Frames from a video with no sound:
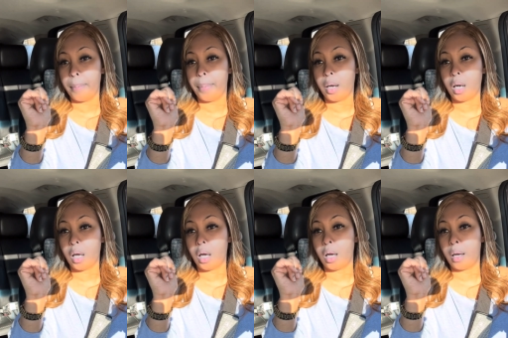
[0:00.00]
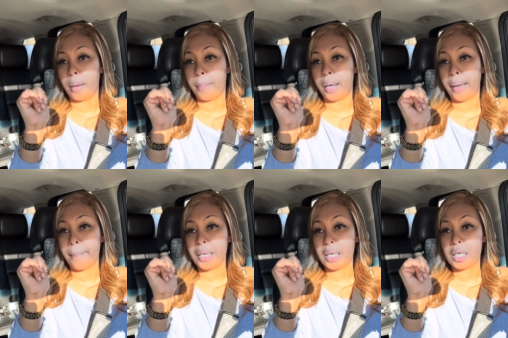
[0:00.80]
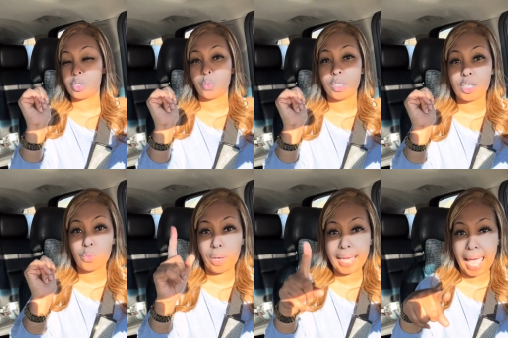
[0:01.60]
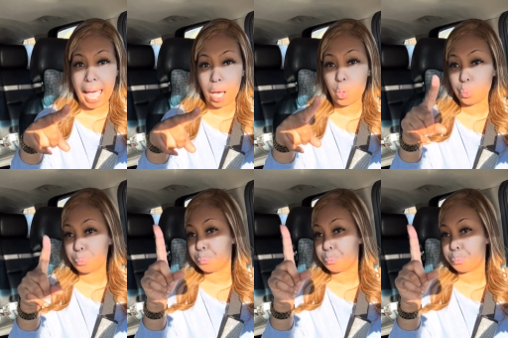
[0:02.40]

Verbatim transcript: But um, hubby is on his way out.